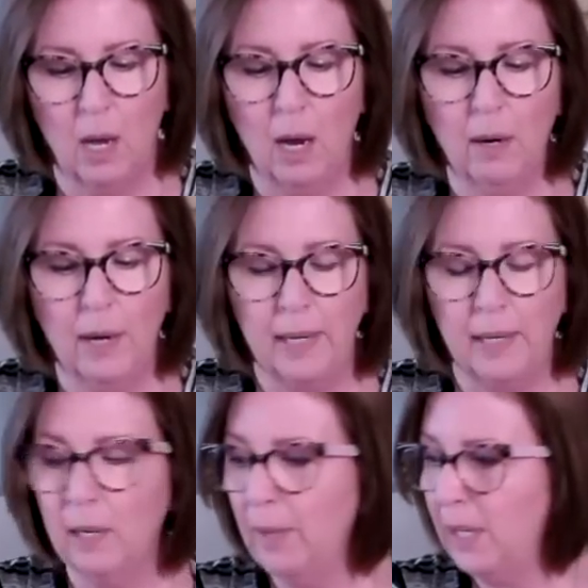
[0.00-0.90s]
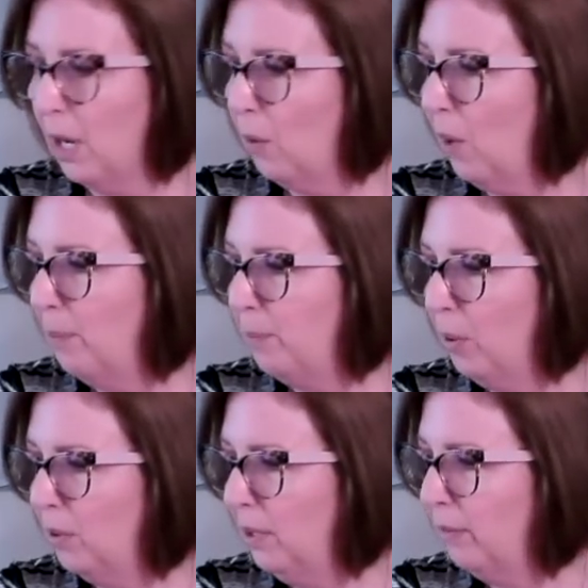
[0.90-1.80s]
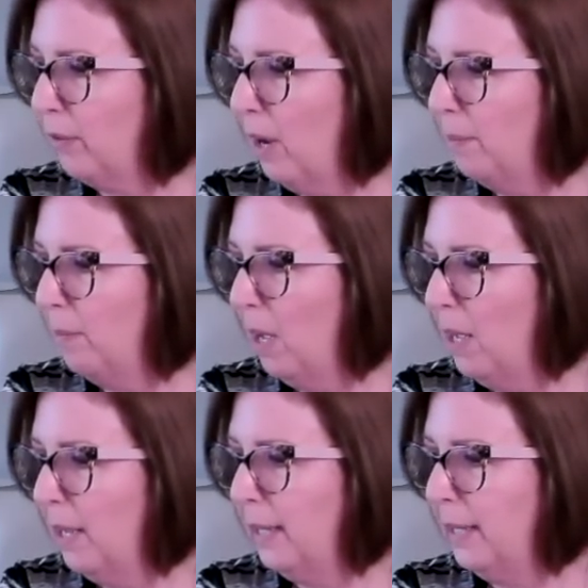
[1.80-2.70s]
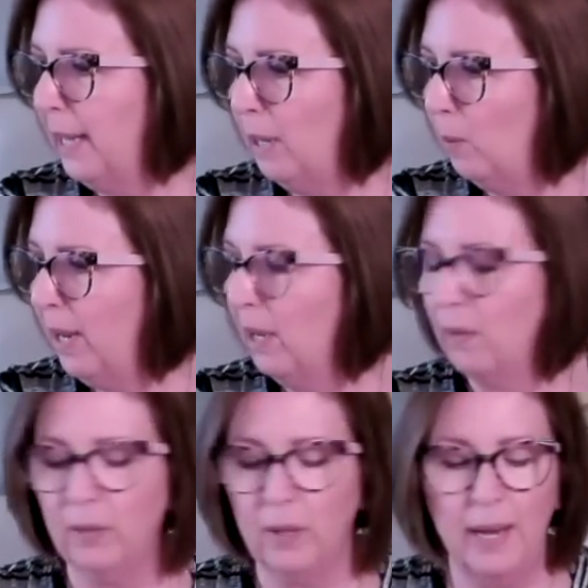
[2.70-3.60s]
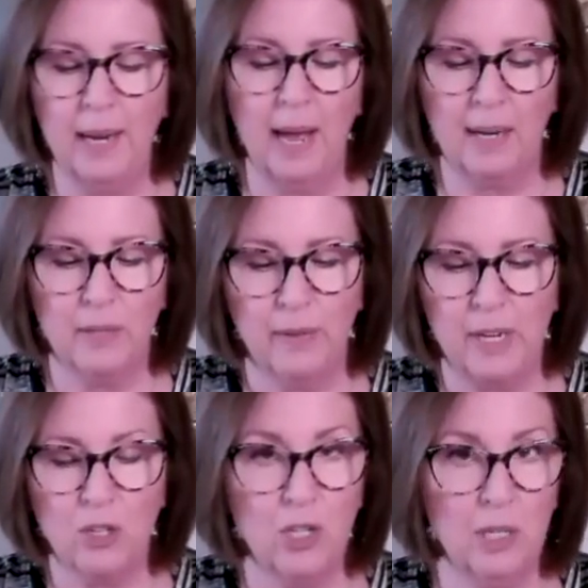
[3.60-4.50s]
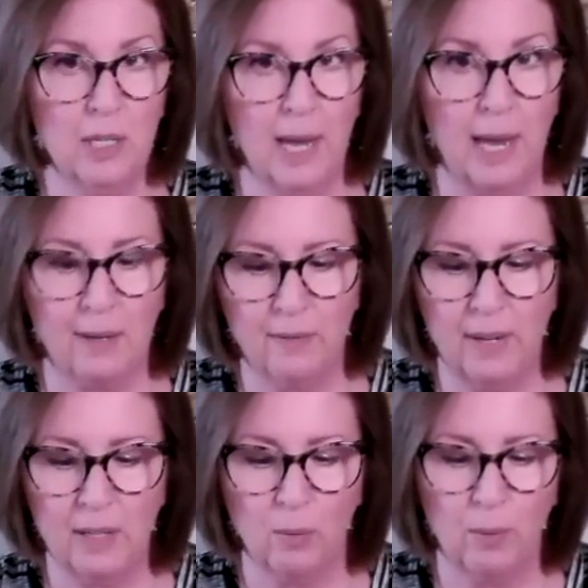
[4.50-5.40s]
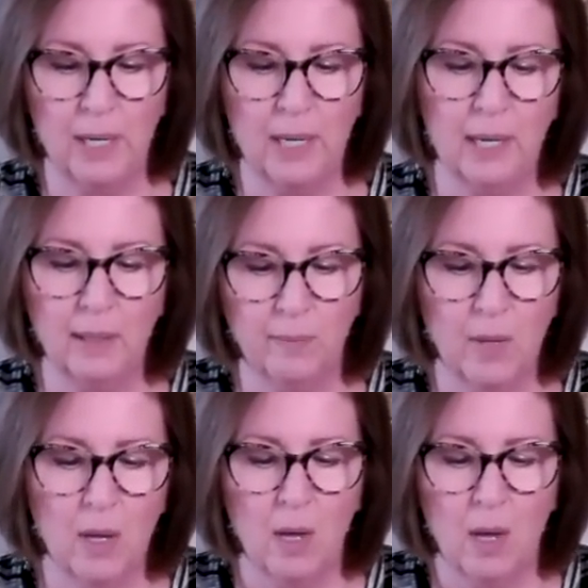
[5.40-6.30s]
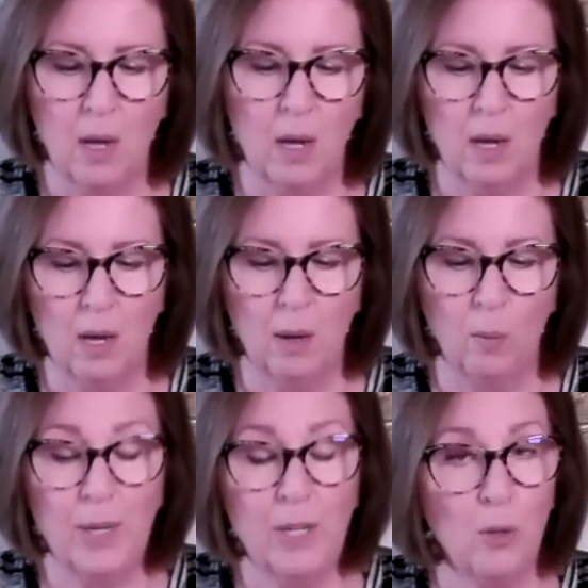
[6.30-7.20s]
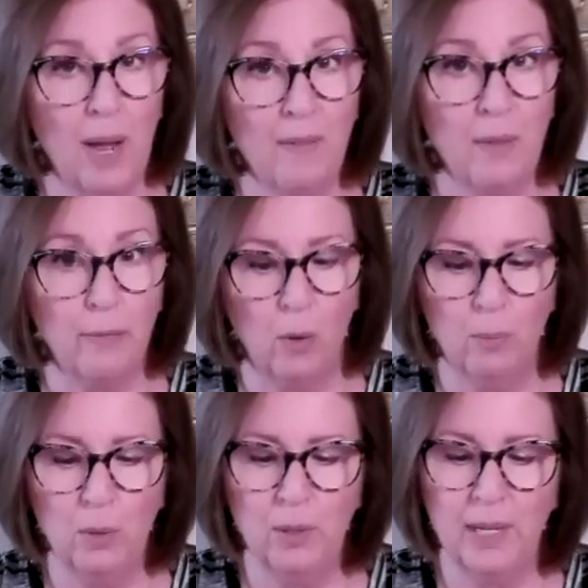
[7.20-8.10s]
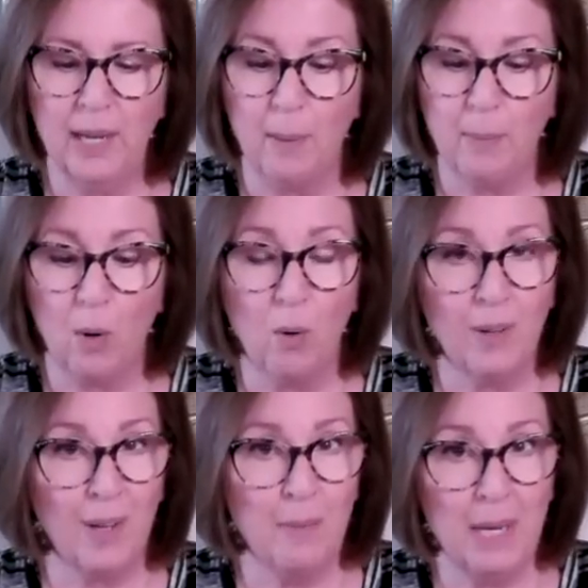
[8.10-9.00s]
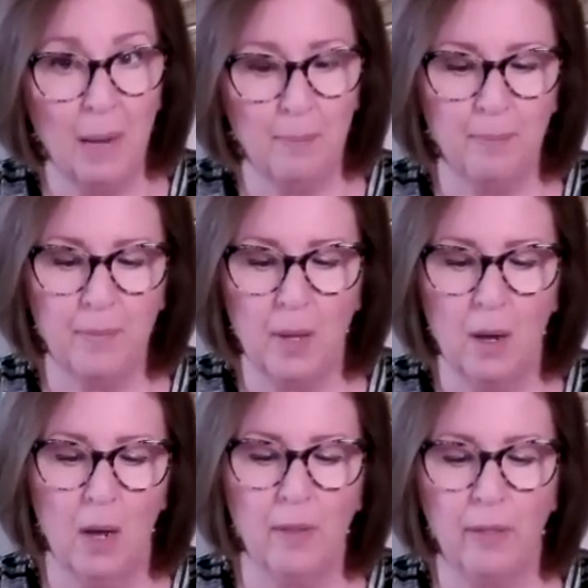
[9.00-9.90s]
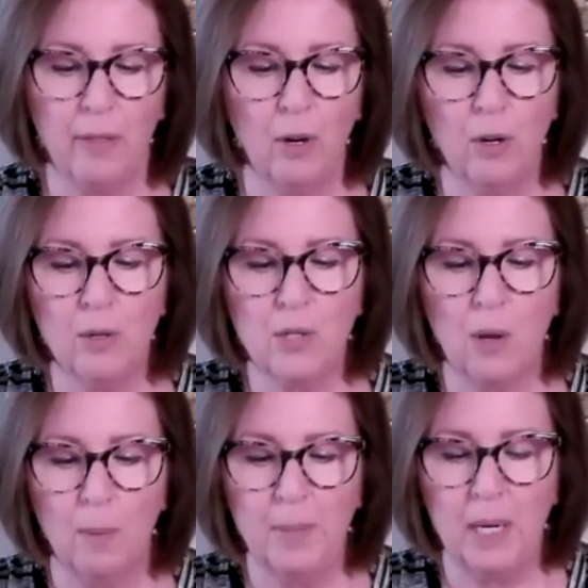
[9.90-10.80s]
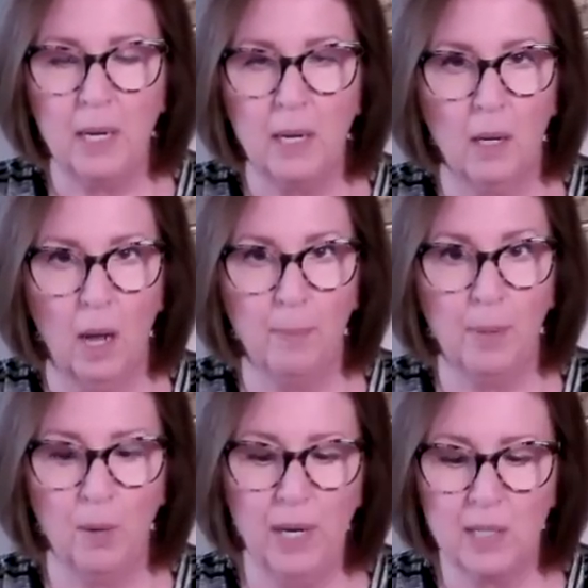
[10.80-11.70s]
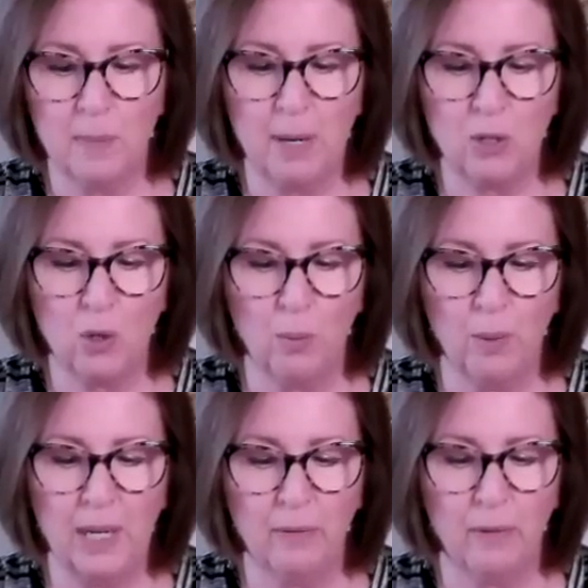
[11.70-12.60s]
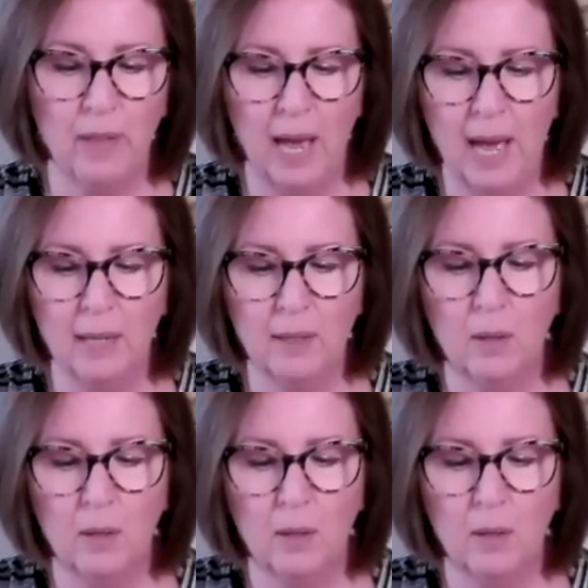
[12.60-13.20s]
All right, here we go. I'm pulling from Gateway of Light Activation to activate the reading. We do have the full moon in Capricorn coming up on the 3rd, so I'll be uploading a special reading for that,